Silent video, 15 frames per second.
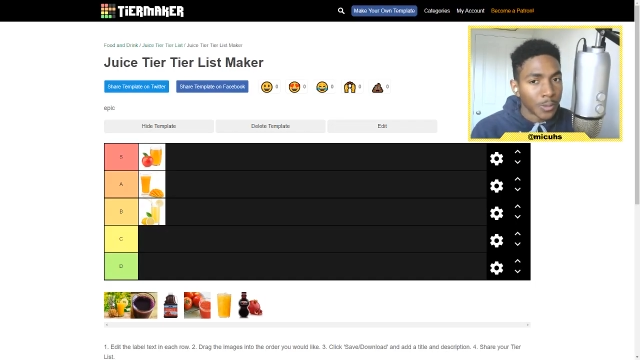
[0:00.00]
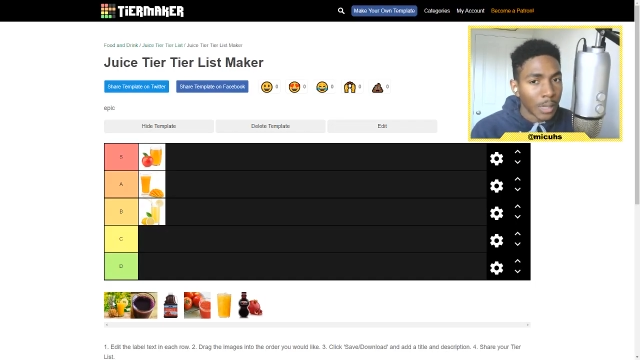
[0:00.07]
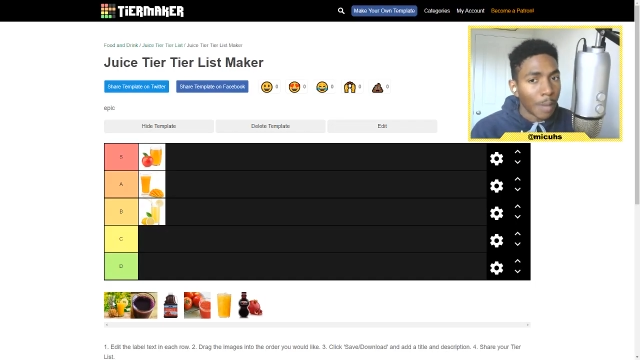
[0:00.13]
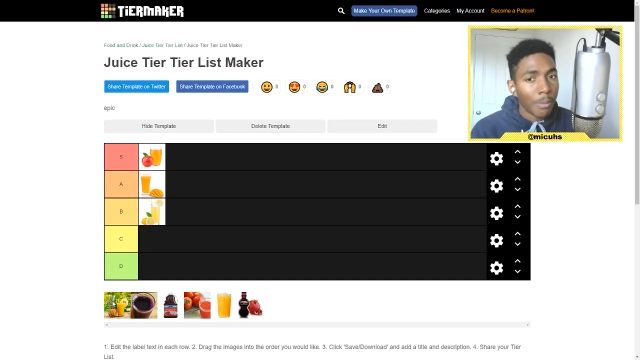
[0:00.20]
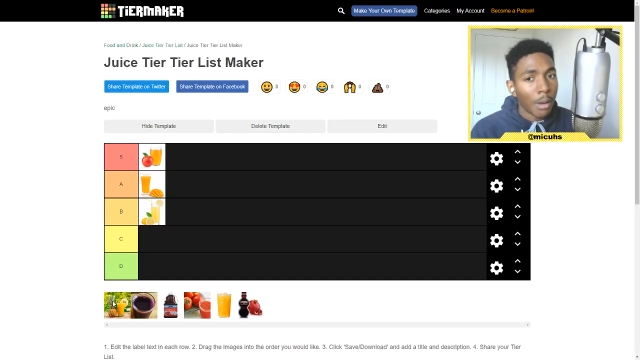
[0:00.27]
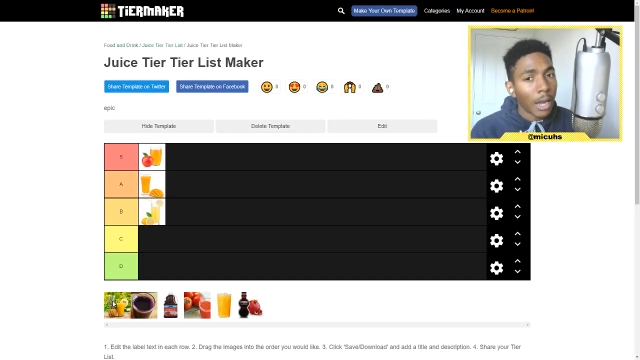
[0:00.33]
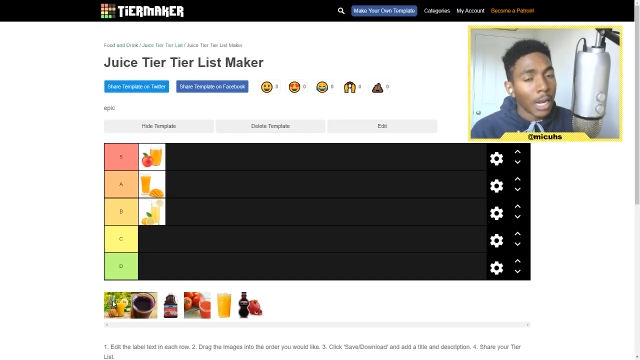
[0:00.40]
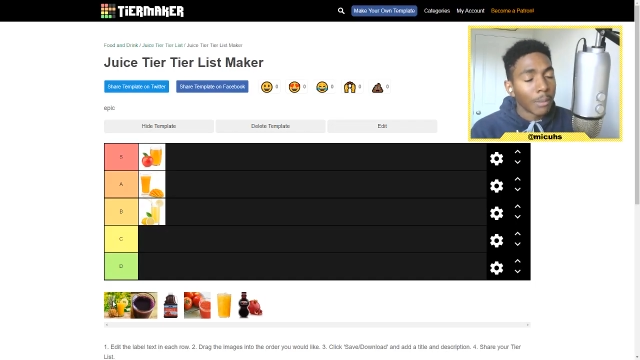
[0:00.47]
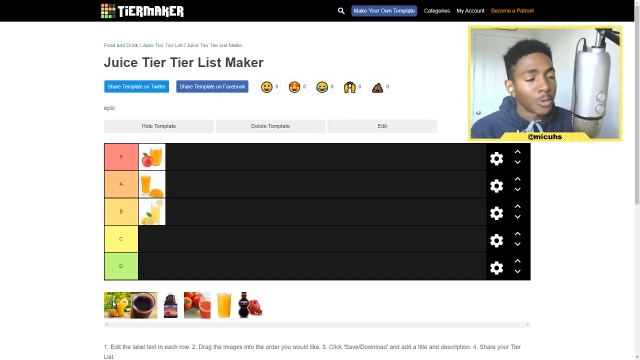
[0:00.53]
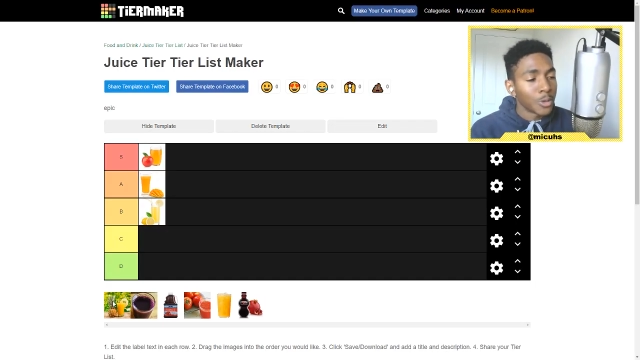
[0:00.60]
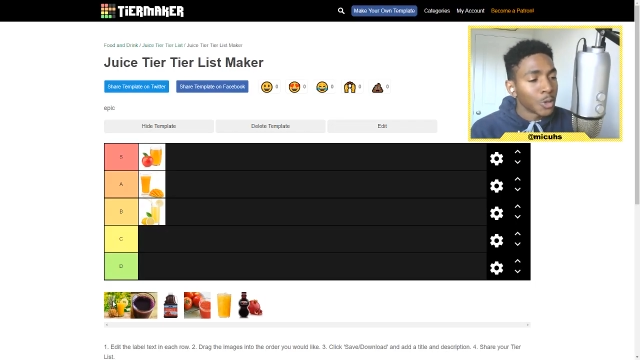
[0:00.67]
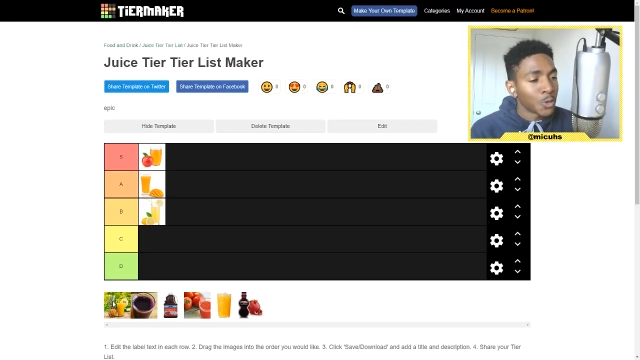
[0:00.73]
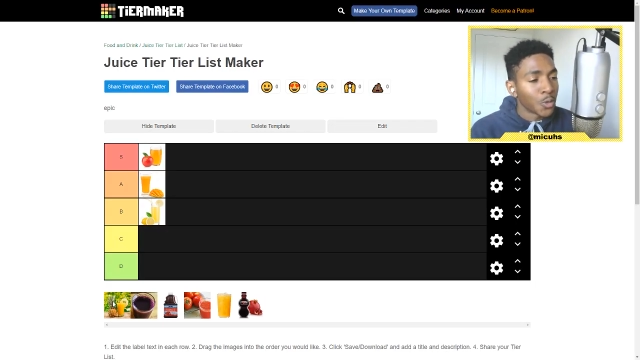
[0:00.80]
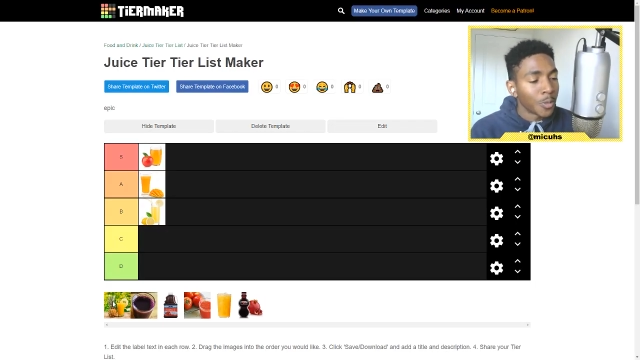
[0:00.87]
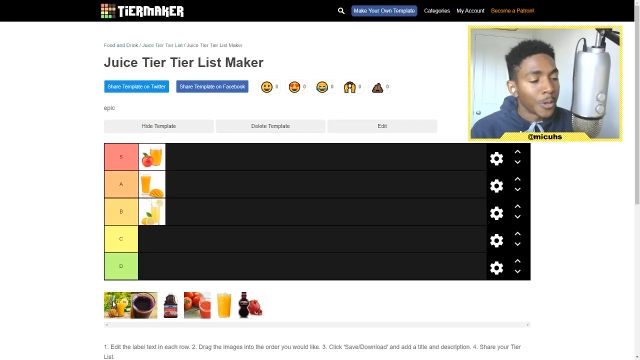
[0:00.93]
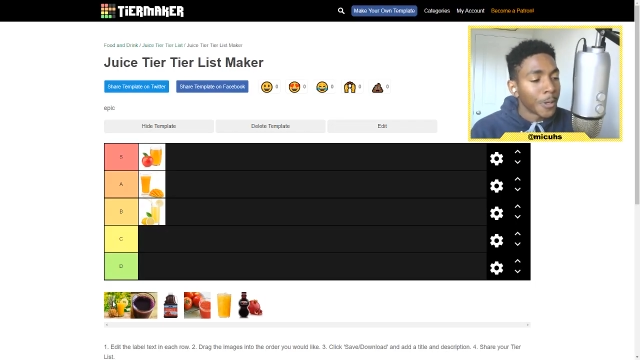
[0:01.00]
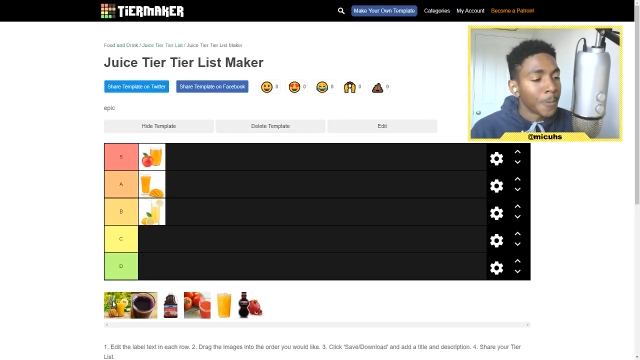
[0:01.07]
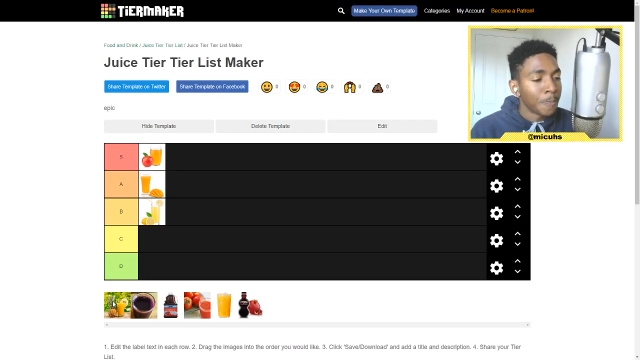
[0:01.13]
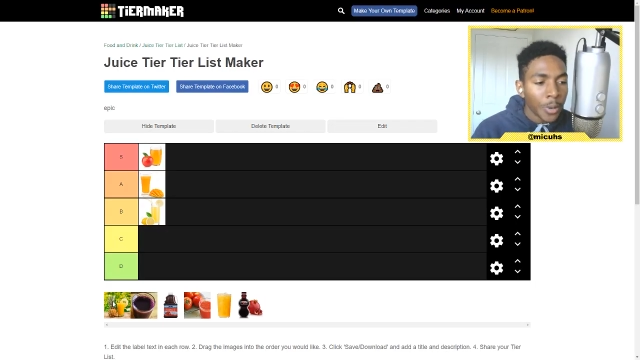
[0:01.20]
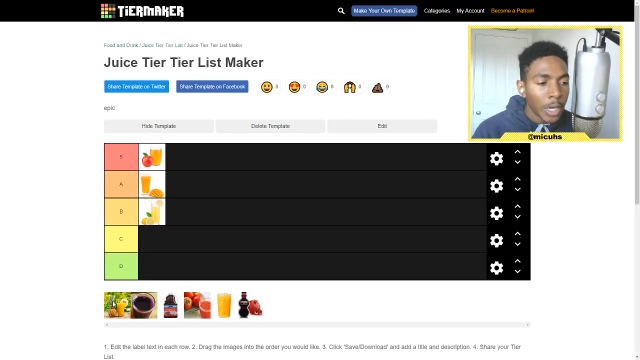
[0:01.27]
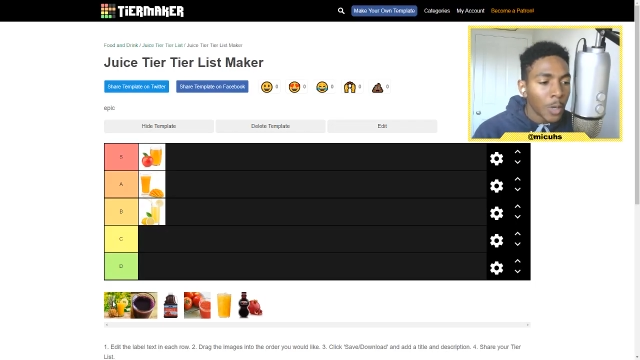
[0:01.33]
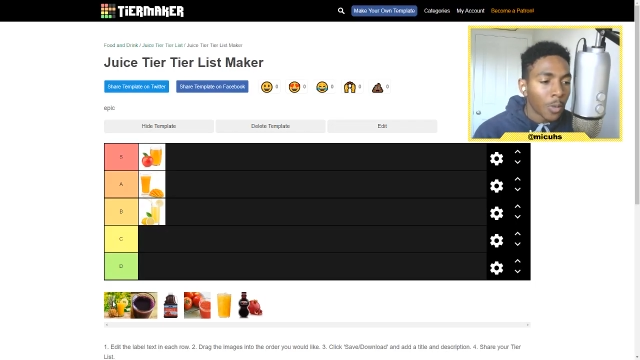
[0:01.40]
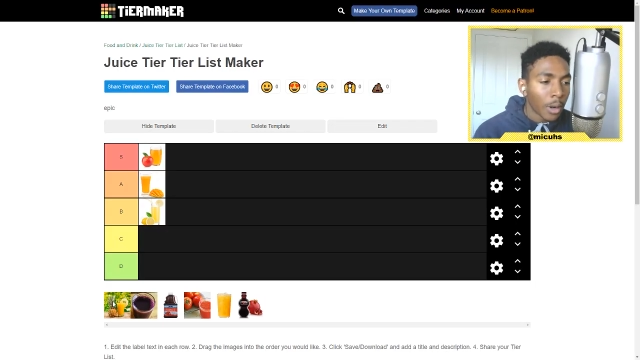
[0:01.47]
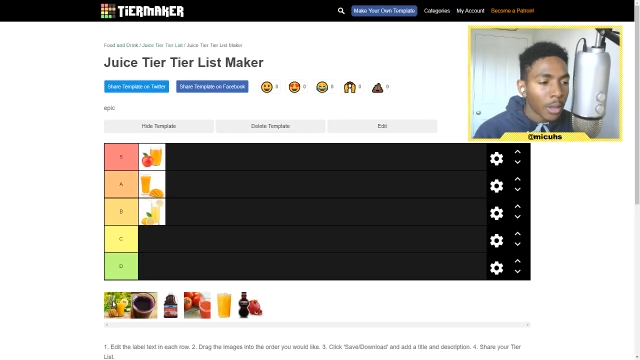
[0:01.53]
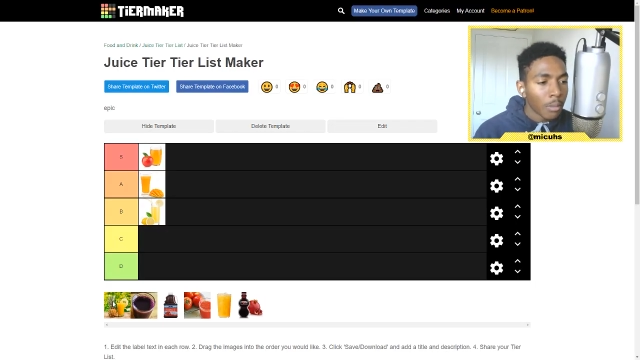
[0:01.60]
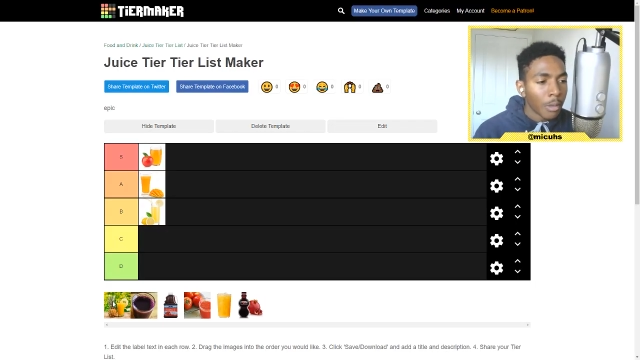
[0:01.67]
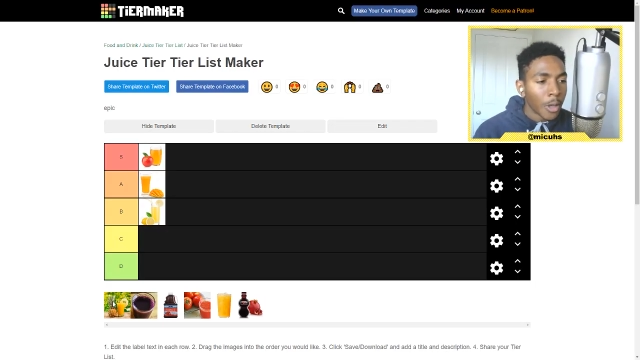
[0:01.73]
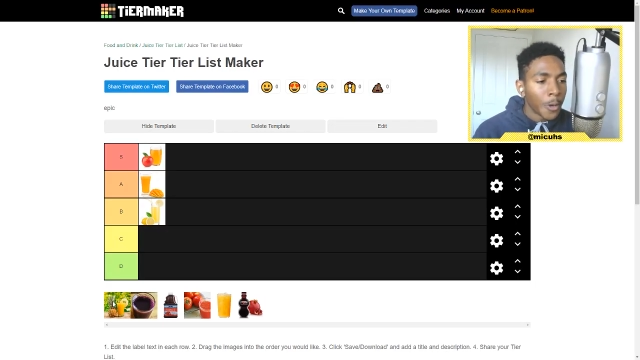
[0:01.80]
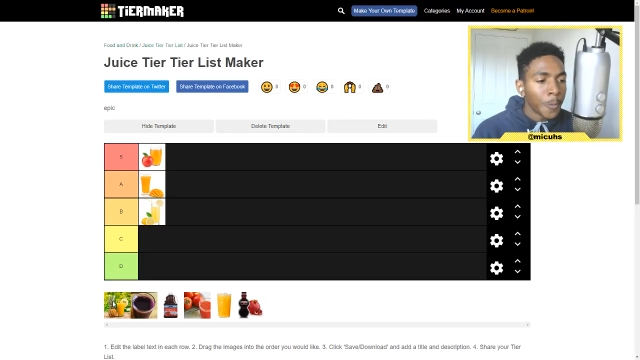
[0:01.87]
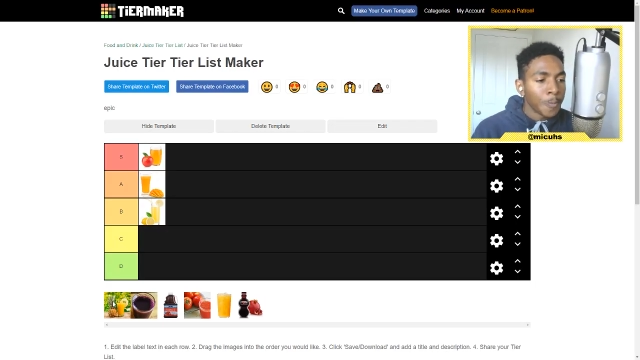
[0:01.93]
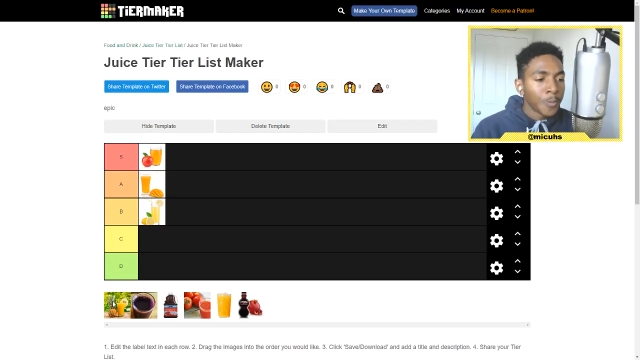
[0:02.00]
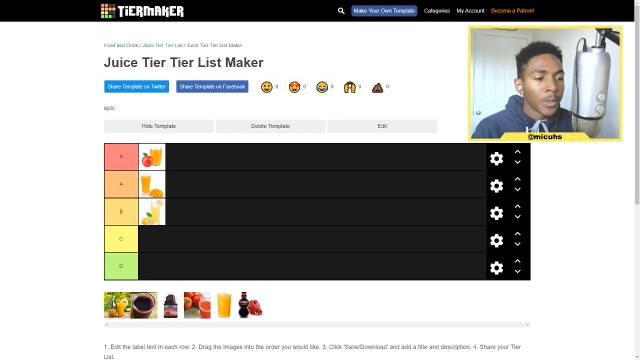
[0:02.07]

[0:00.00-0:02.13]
Now, pineapple juice for me, pretty run of the mill.